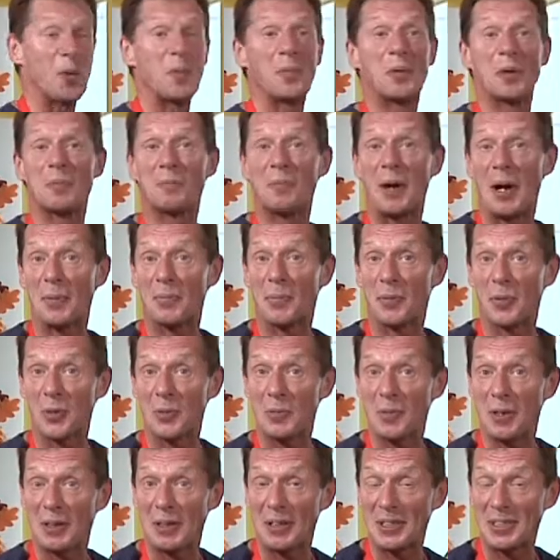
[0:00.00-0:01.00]
with my
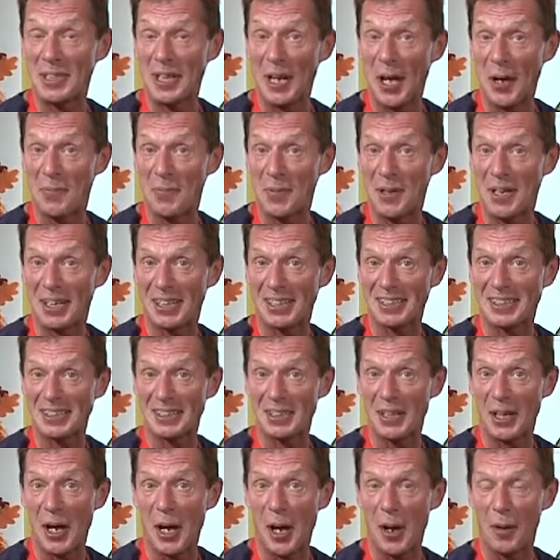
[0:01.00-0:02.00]
blueberries that I picked
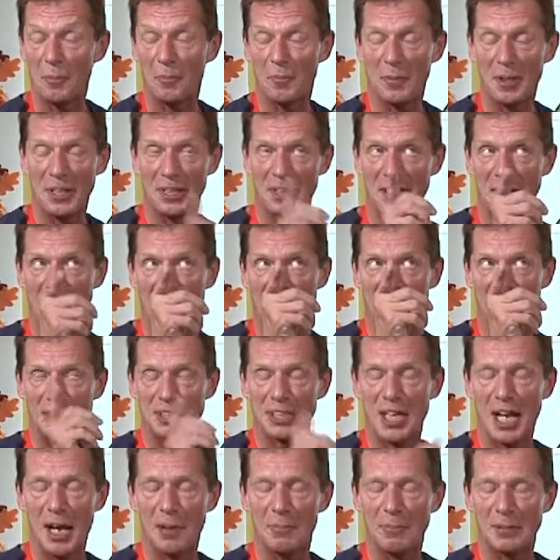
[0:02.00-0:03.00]
up in
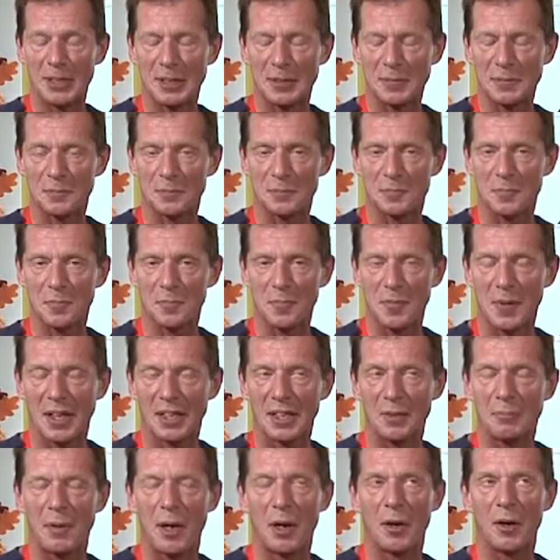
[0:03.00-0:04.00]
Chaplin,
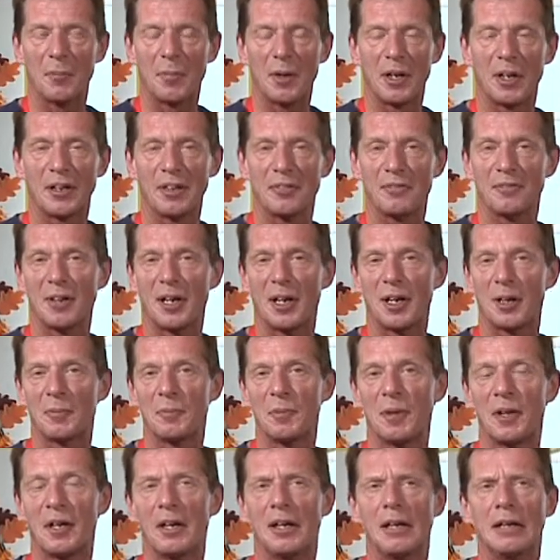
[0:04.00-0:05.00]
the Bauer Berry Farm,
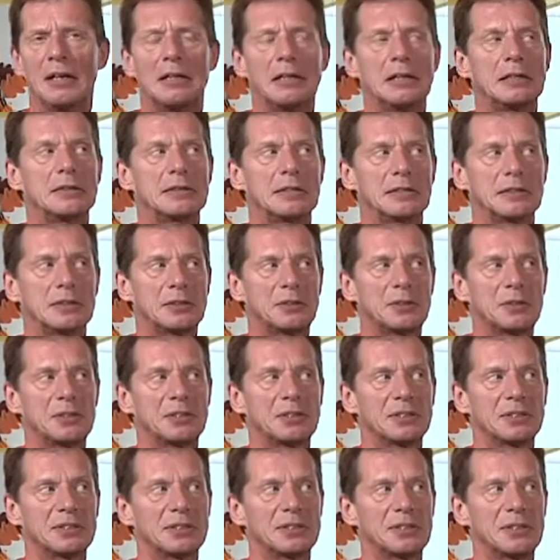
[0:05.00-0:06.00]
was it 2
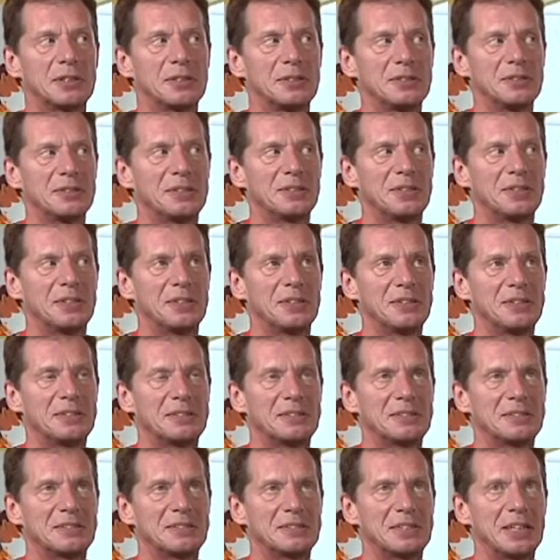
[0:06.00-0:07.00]
years ago?
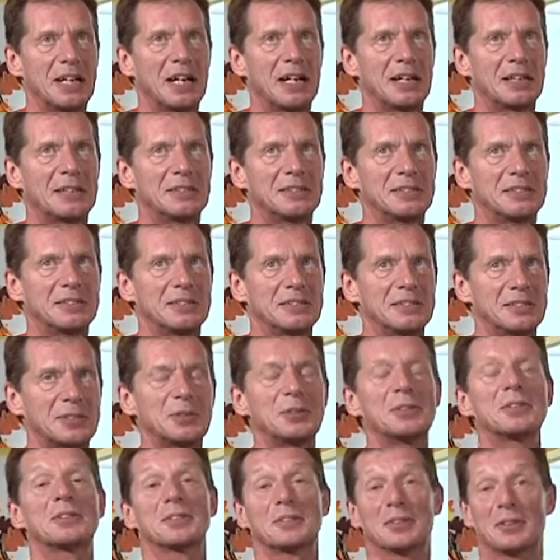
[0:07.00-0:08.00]
Yeah, 2
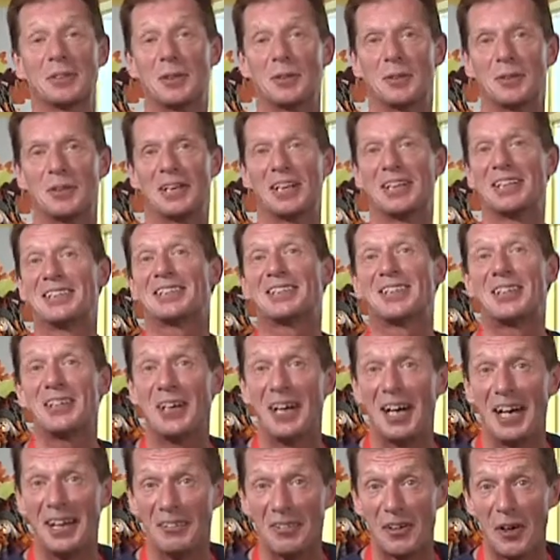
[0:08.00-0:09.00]
years ago. Still
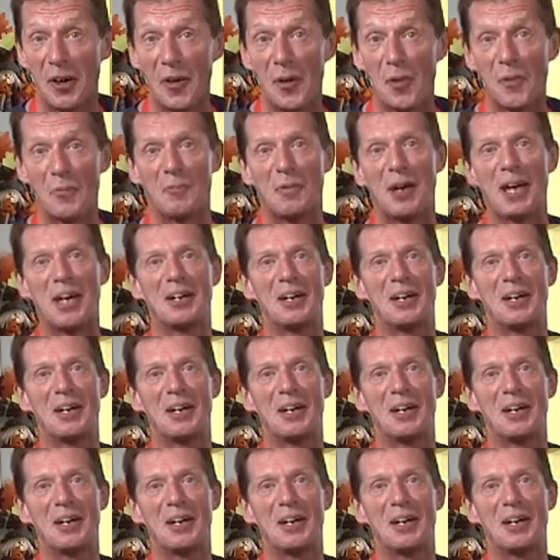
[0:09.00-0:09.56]
have a whole,